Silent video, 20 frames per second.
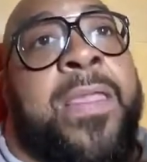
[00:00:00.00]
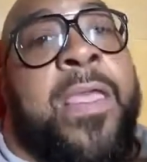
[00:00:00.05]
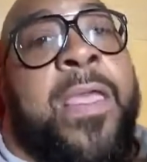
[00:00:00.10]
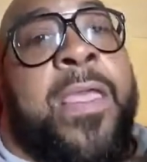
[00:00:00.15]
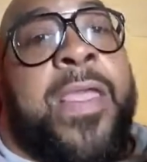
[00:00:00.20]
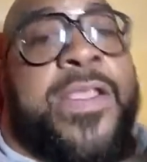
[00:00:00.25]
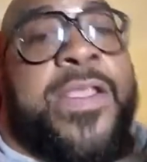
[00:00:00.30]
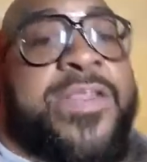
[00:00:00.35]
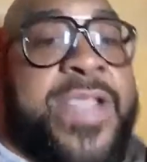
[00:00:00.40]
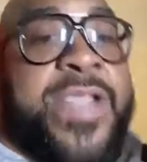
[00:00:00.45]

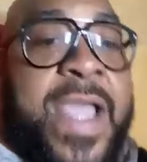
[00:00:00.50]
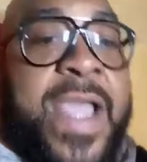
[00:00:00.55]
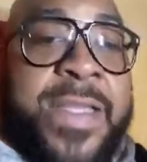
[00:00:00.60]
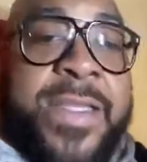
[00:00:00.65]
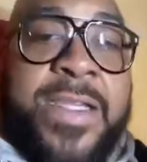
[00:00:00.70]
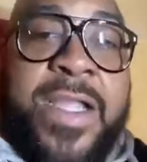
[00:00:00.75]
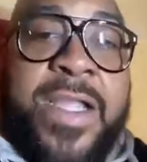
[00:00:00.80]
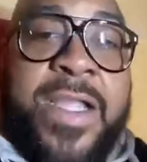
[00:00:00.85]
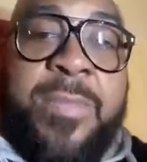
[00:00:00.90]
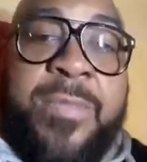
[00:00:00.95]
is kind of
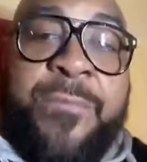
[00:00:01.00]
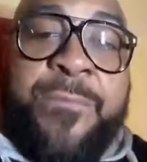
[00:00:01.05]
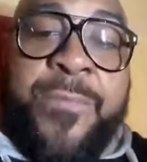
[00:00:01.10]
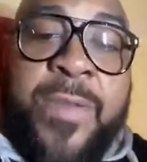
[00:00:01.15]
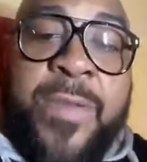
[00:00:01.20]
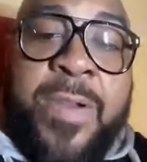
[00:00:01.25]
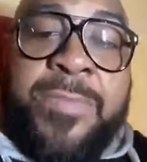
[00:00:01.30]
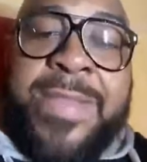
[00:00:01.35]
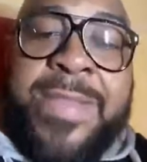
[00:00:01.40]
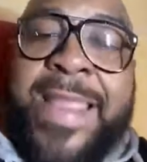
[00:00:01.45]
coming
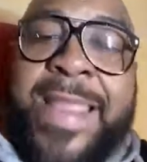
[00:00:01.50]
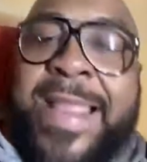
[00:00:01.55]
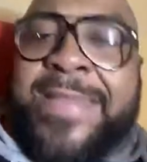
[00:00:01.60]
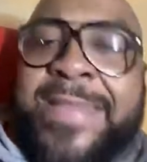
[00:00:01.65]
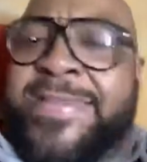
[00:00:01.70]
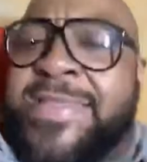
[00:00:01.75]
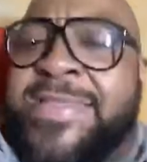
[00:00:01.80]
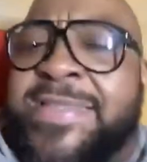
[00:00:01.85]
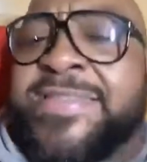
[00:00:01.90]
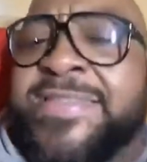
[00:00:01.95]
from, like,
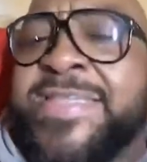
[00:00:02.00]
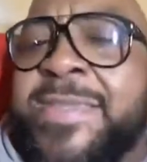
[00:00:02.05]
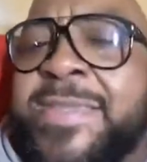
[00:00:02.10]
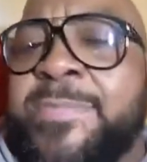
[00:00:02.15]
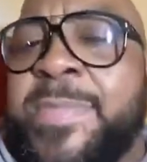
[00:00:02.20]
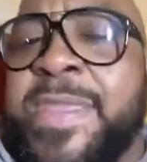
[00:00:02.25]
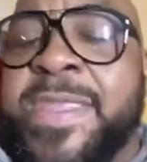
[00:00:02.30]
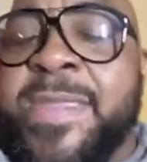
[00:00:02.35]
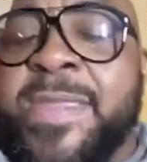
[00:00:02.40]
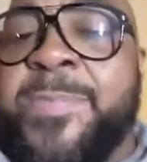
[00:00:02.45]
there's 10
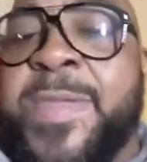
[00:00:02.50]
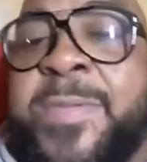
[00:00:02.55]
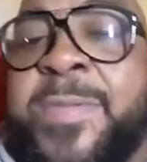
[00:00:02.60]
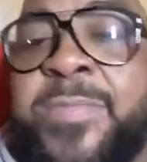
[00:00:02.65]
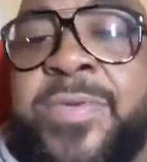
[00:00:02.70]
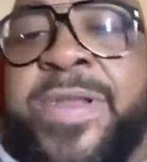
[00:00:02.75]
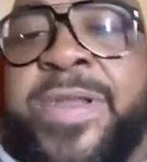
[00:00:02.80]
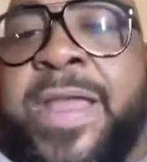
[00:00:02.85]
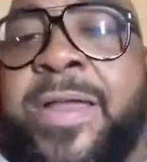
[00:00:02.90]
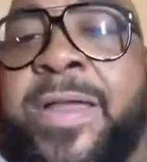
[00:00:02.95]
million people
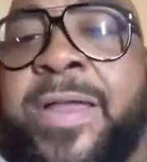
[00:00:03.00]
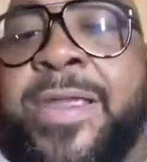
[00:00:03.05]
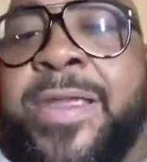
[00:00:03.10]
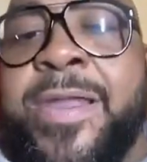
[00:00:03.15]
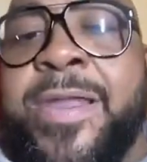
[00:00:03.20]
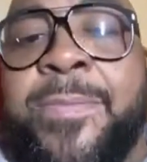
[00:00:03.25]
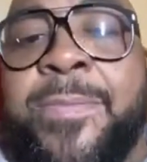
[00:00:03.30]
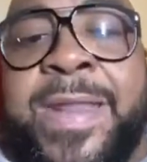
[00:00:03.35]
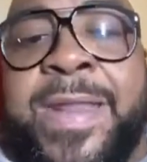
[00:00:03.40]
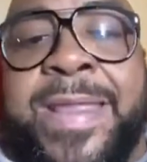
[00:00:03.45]
down here, but
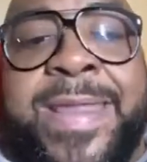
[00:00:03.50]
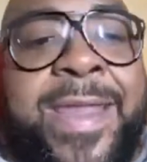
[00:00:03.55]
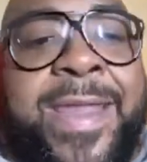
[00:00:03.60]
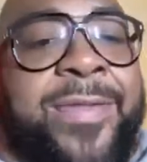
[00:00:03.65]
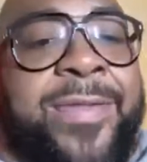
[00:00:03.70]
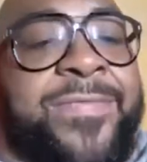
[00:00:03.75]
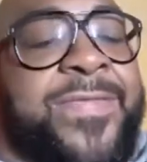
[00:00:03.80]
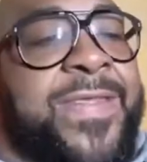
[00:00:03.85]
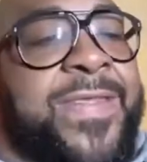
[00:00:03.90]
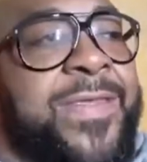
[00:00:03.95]
I
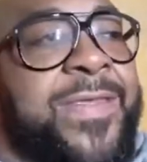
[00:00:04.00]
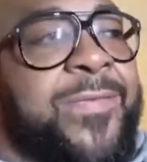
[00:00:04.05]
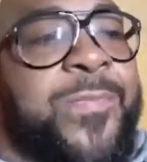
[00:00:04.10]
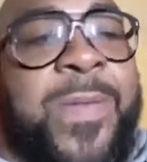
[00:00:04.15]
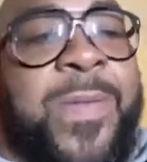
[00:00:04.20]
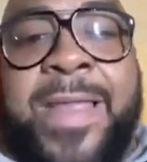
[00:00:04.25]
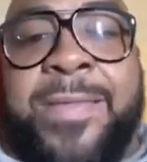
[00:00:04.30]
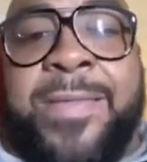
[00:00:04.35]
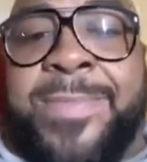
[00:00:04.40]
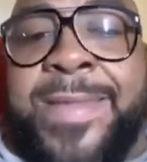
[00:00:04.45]
guarantee you
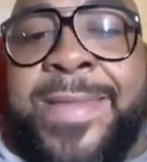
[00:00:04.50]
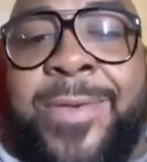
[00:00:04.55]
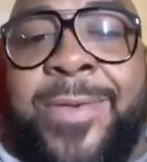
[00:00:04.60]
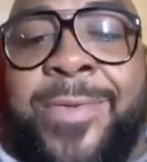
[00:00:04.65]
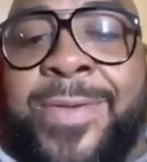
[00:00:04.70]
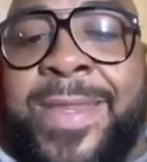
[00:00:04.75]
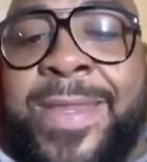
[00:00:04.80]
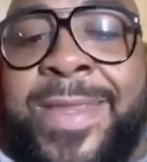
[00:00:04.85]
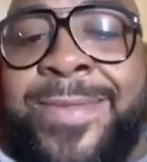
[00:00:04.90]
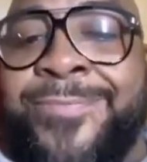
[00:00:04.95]
probably
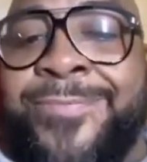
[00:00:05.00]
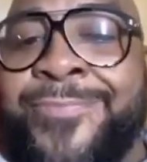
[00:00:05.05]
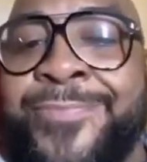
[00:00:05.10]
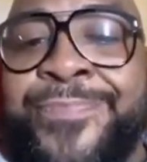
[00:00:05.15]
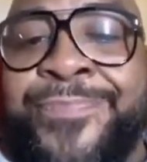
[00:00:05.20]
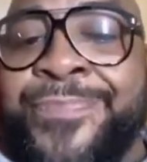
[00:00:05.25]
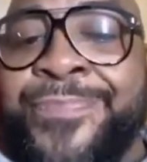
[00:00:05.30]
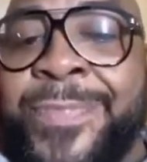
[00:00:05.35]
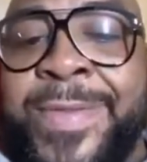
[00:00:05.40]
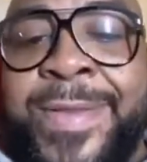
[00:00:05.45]
only
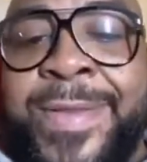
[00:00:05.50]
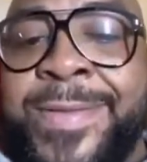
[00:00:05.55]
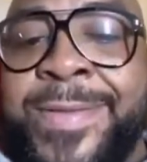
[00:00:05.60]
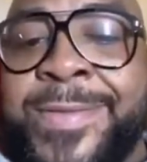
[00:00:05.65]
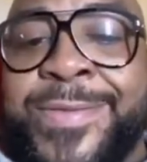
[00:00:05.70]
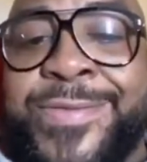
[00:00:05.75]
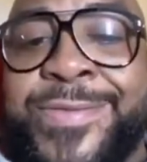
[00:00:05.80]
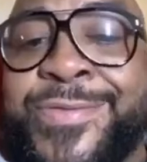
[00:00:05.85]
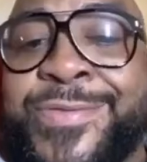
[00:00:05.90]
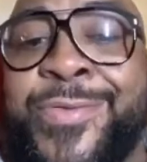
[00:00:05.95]

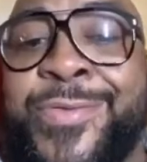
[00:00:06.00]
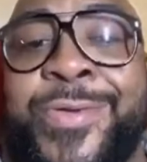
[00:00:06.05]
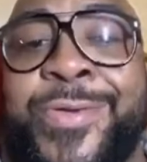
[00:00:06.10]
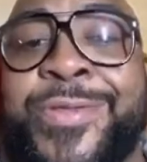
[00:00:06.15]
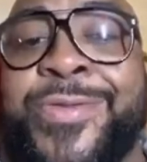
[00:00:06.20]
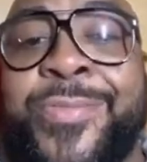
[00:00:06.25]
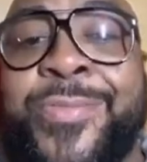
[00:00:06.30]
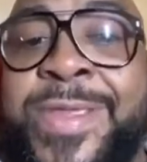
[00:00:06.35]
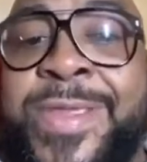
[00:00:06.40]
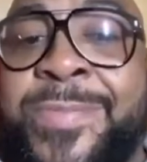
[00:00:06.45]
2 or
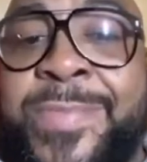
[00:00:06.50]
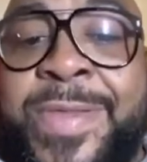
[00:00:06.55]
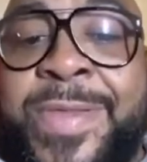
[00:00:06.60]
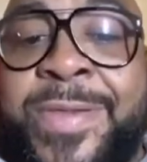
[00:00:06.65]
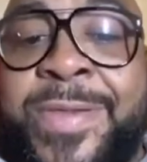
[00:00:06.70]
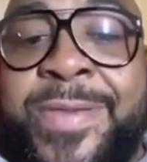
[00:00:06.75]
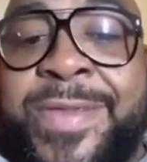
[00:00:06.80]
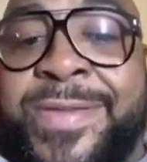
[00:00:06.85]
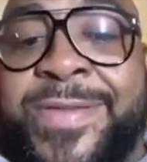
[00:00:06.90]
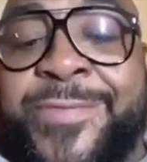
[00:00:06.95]
3
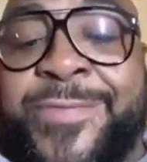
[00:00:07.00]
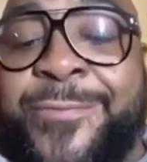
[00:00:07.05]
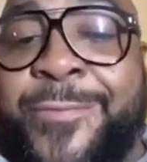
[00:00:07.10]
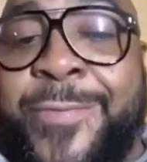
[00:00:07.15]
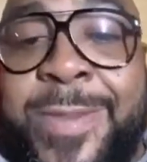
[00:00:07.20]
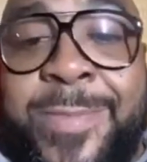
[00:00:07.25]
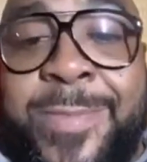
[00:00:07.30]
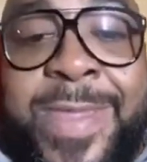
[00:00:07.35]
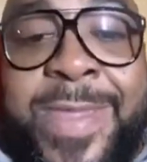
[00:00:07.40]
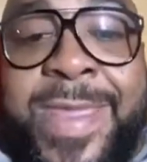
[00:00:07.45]
million is
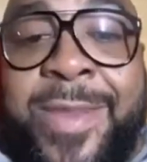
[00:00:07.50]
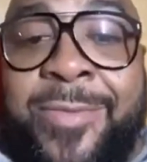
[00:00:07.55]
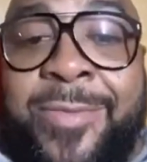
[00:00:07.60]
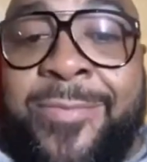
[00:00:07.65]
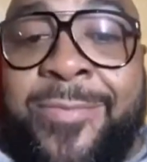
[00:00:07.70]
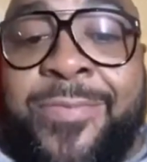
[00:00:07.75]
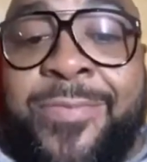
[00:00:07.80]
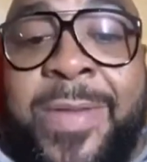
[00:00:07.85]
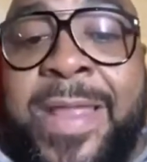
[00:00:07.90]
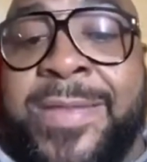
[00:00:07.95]
from here,
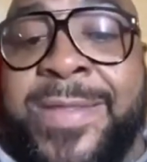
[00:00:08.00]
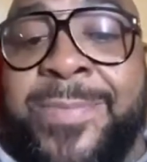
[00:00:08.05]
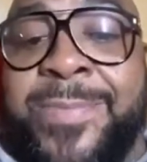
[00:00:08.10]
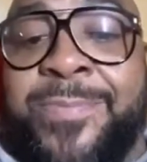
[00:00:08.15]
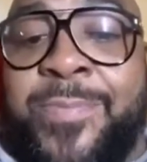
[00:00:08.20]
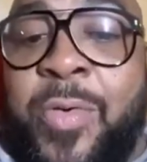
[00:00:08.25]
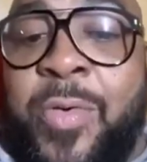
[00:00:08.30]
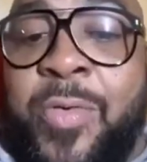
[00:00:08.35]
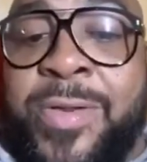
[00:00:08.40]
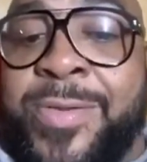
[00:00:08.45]
probably
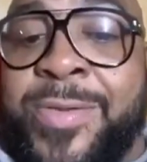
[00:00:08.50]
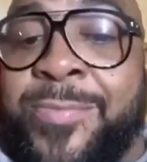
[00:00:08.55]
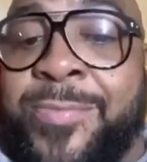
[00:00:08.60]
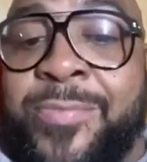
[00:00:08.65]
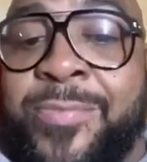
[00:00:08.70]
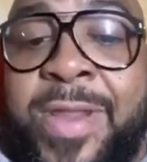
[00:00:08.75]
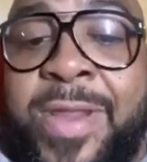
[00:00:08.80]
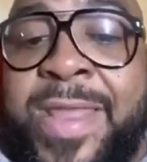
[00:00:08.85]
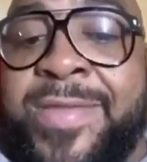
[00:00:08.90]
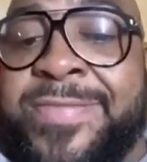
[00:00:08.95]
born and
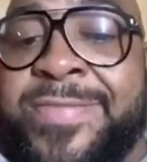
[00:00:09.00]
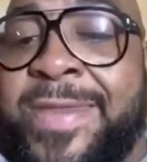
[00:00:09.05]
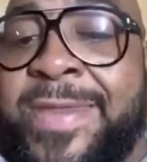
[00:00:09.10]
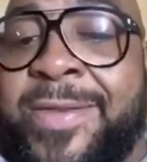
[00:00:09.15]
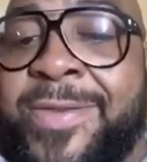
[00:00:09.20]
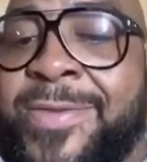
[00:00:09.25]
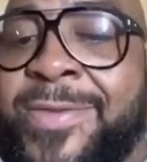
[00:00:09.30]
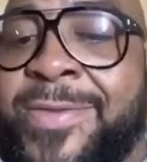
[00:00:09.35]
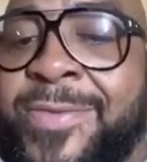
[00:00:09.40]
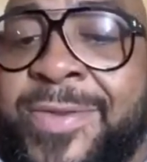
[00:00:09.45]
raised here.
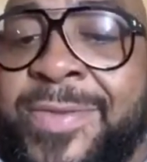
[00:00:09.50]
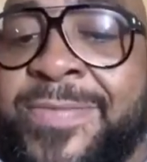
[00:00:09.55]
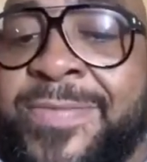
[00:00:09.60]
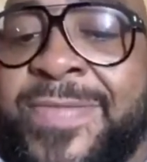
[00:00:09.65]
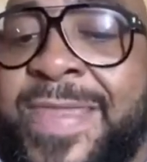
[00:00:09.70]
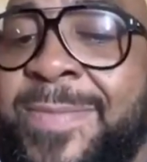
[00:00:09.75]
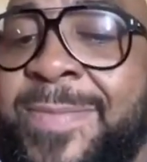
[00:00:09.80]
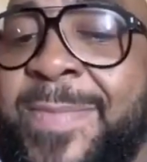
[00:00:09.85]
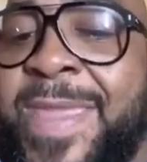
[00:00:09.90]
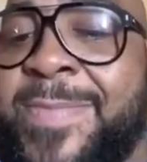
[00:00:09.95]
You know what I'm
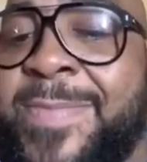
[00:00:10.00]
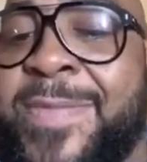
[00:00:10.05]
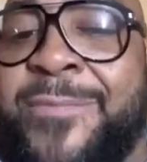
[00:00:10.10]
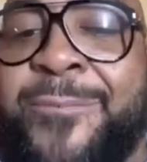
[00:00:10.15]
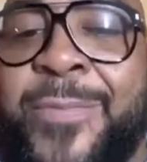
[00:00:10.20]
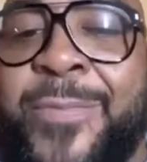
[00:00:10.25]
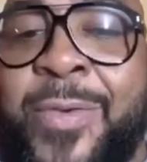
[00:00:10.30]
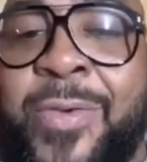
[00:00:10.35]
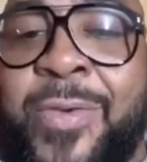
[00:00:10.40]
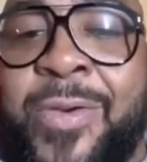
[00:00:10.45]
saying? Maybe
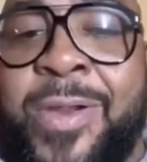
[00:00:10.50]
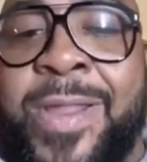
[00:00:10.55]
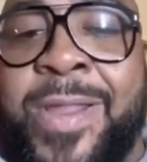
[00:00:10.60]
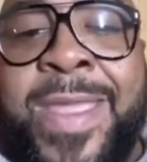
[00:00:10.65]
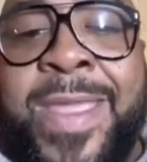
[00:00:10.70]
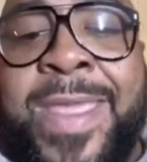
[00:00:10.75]
4.